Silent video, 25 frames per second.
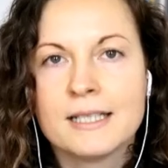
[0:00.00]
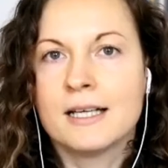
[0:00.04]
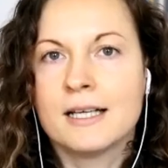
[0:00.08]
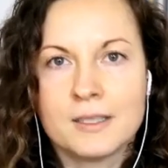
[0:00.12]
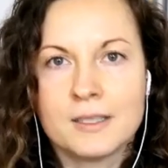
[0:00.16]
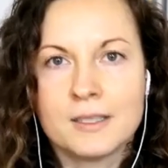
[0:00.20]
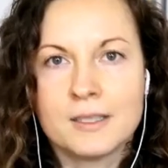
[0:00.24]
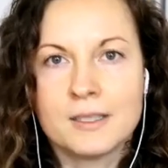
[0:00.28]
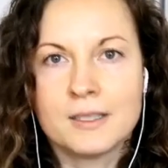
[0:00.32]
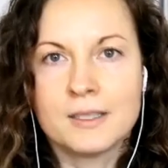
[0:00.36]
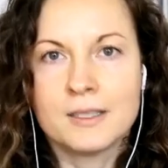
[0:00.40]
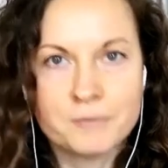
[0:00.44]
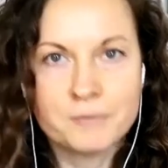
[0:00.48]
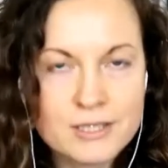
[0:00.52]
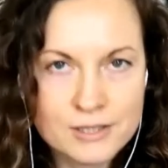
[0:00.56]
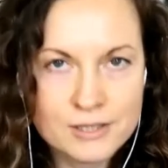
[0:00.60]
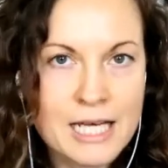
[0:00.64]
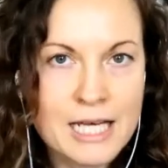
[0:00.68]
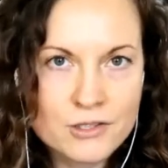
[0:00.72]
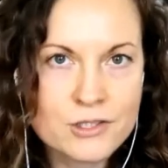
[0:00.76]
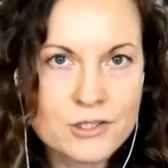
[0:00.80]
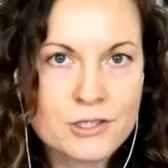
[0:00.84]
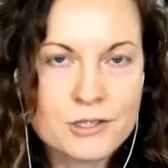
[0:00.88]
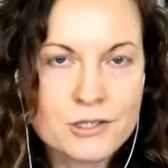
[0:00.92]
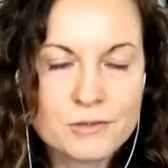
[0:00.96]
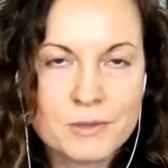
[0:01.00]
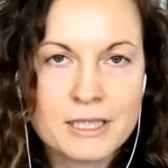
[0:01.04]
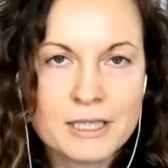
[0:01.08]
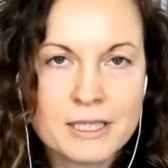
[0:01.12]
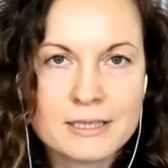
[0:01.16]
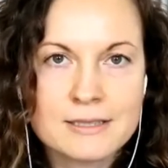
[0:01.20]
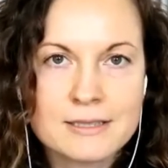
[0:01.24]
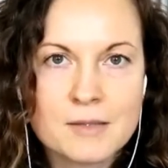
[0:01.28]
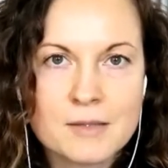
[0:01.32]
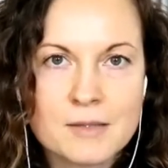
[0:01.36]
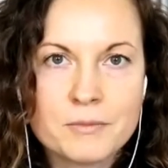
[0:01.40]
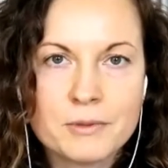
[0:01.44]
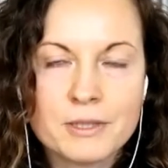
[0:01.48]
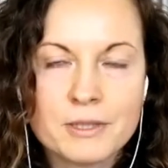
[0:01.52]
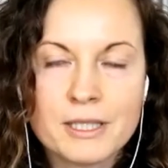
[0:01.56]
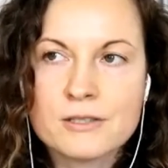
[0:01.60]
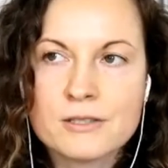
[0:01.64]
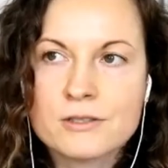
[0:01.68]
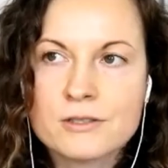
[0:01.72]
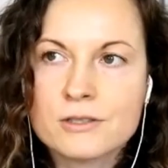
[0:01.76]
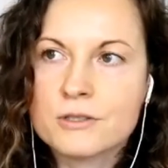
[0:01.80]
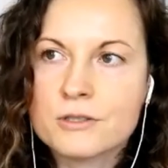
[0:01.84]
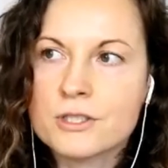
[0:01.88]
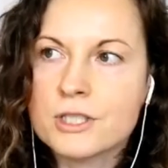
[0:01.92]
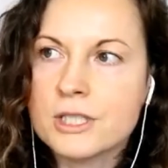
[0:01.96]
uh, that's just one example.
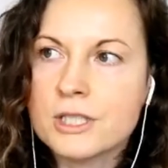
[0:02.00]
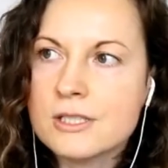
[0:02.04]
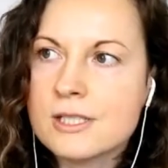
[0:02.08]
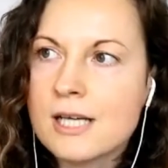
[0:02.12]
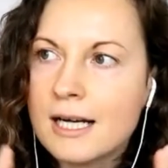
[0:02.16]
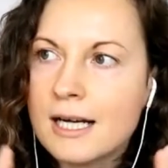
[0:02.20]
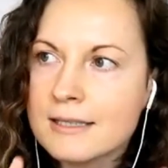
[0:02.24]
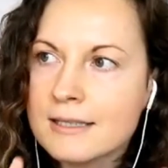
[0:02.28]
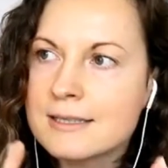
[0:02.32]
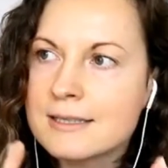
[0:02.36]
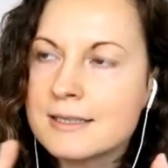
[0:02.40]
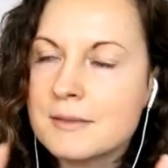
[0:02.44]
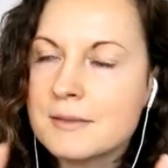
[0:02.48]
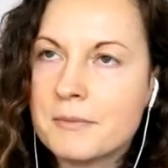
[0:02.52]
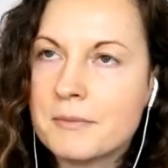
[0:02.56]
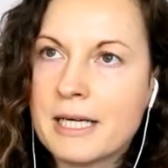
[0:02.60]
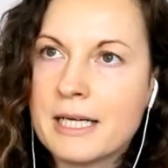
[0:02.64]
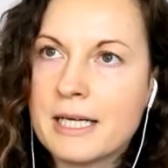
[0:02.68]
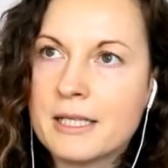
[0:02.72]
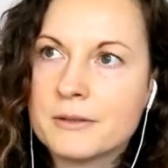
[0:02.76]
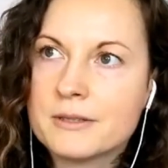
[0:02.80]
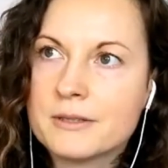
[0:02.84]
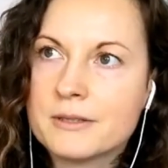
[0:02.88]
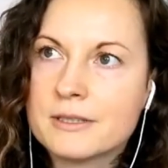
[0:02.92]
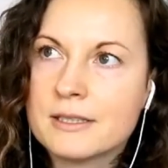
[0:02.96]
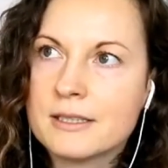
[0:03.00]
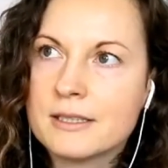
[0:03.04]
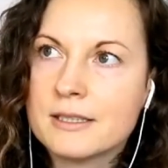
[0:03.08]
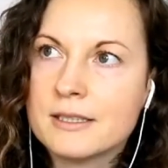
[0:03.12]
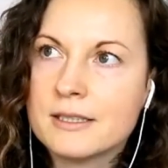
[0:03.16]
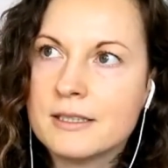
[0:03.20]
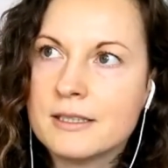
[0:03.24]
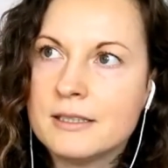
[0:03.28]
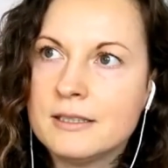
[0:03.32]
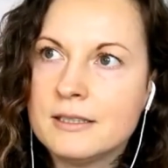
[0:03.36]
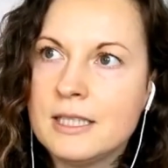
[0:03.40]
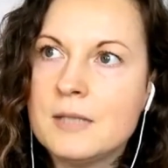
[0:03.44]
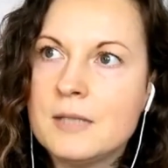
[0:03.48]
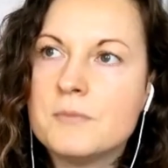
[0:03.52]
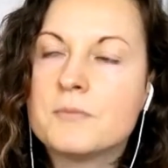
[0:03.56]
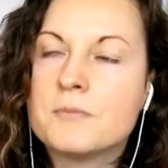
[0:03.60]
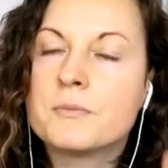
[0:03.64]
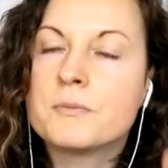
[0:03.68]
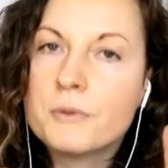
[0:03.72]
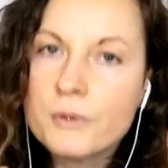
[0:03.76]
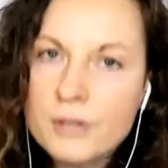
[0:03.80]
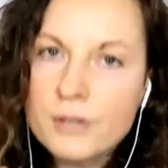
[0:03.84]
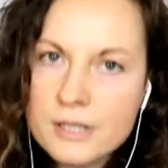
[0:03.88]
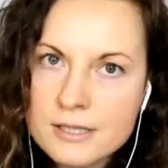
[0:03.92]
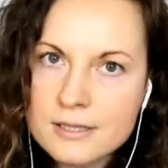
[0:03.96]
And so she talks about the
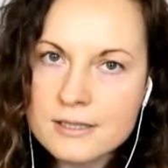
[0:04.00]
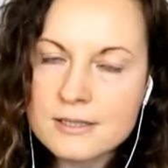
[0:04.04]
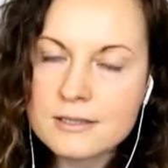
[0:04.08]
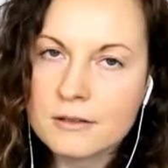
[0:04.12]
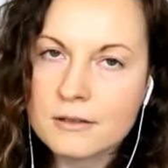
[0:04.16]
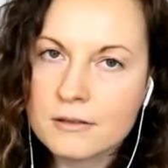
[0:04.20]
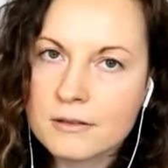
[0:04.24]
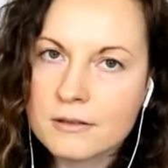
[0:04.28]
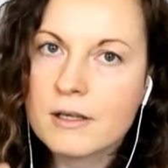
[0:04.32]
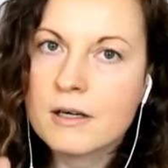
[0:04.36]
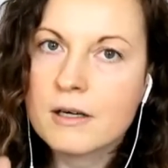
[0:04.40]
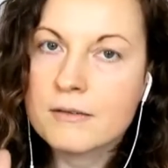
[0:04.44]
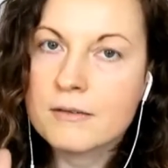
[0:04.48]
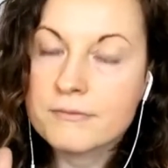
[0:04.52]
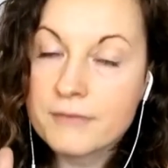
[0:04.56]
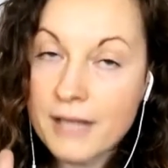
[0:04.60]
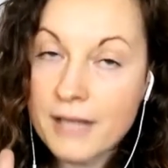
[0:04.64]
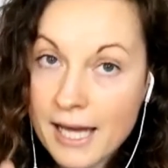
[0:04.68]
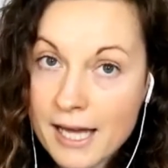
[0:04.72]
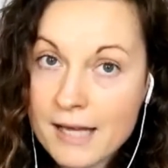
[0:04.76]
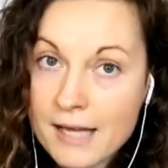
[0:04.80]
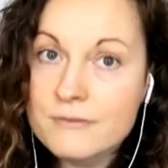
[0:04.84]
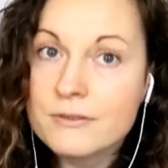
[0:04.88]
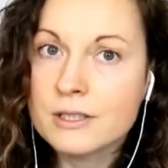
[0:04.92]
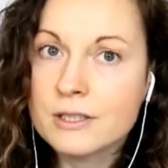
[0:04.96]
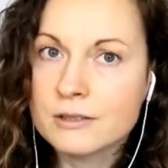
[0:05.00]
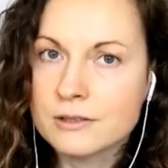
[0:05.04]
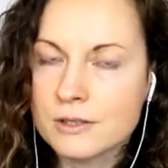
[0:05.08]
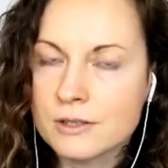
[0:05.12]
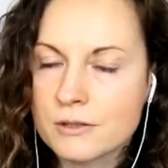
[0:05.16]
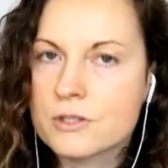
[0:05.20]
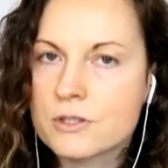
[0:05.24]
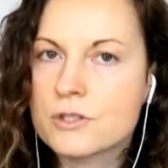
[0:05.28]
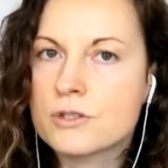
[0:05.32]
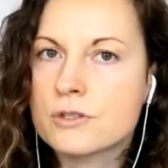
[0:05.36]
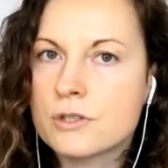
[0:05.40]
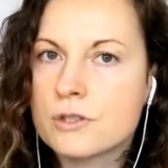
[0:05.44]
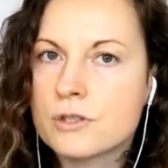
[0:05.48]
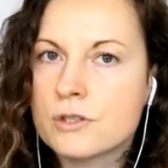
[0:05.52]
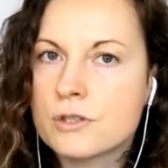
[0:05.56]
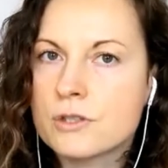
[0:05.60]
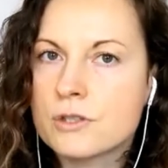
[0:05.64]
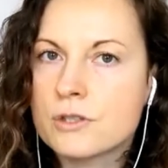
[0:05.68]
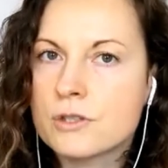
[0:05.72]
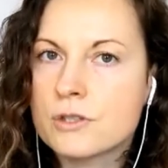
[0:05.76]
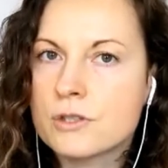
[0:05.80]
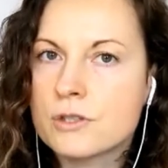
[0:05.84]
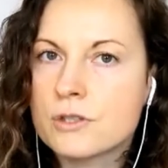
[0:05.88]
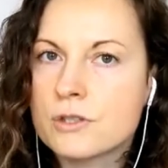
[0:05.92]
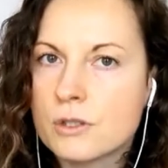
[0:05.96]
importance on, of having those
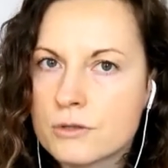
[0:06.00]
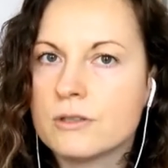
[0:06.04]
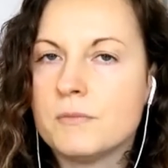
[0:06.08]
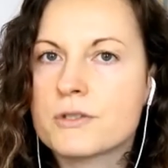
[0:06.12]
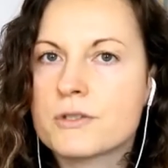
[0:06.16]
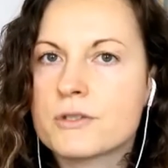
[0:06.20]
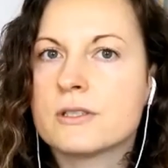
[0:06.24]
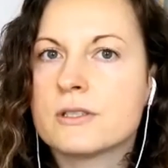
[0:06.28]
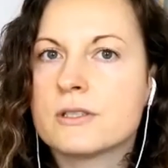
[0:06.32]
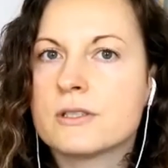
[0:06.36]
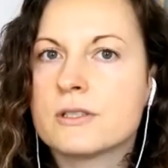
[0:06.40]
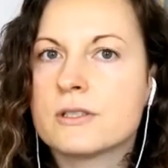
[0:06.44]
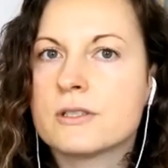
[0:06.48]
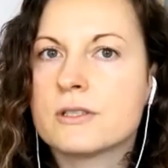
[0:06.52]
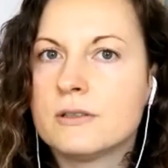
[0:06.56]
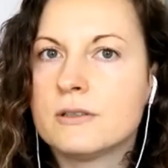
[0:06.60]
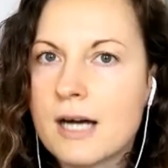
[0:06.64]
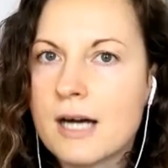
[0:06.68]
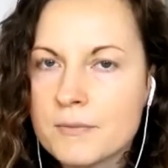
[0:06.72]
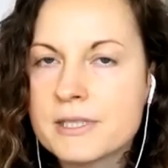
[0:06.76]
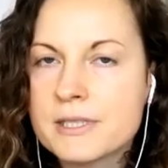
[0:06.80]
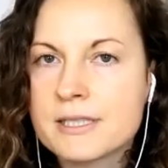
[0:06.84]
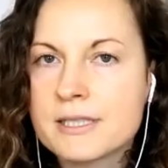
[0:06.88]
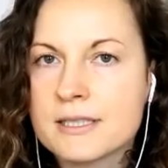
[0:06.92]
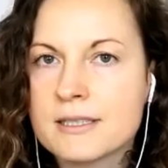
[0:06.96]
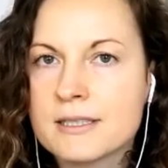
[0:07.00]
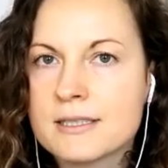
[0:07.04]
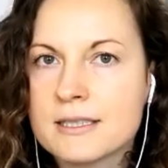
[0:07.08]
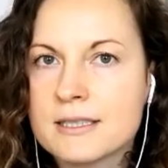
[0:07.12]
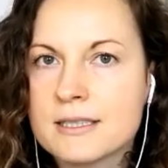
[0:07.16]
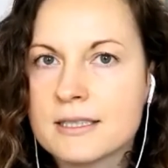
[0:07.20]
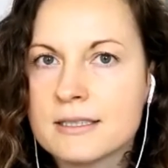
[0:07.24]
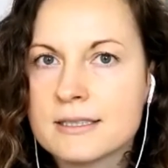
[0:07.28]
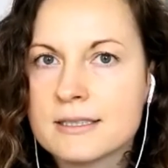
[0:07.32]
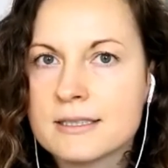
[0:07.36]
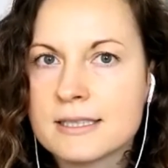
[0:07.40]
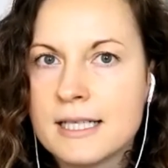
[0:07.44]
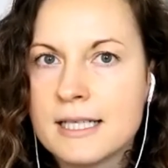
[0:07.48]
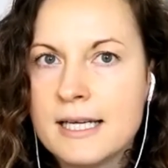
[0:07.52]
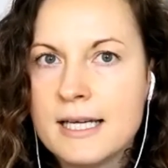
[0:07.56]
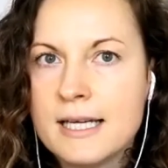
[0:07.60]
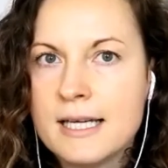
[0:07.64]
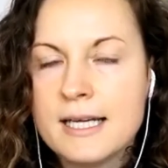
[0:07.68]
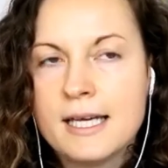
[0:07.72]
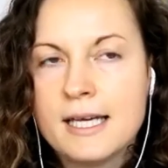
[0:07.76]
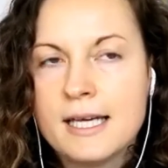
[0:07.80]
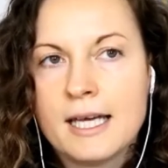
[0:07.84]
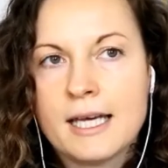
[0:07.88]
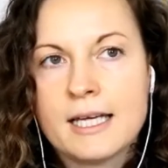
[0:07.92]
social emotional competencies.